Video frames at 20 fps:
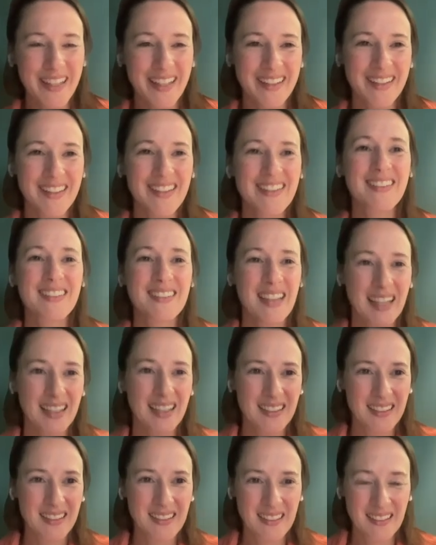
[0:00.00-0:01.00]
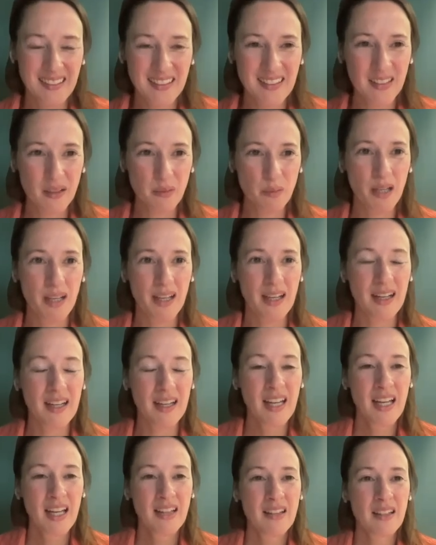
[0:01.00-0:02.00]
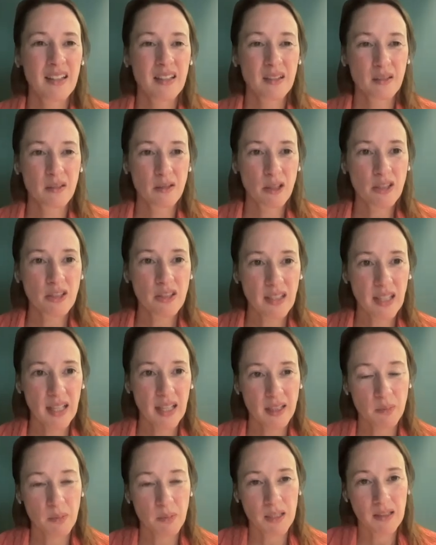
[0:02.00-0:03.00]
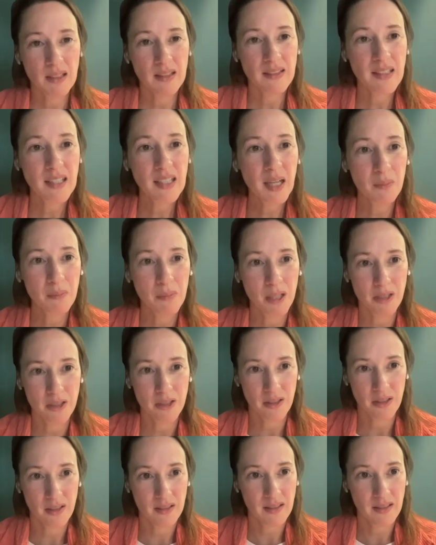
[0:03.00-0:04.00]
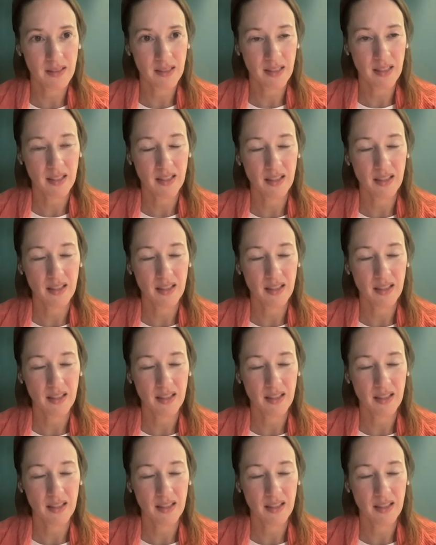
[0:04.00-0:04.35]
And this is where the nutritious aspect that Sina mentions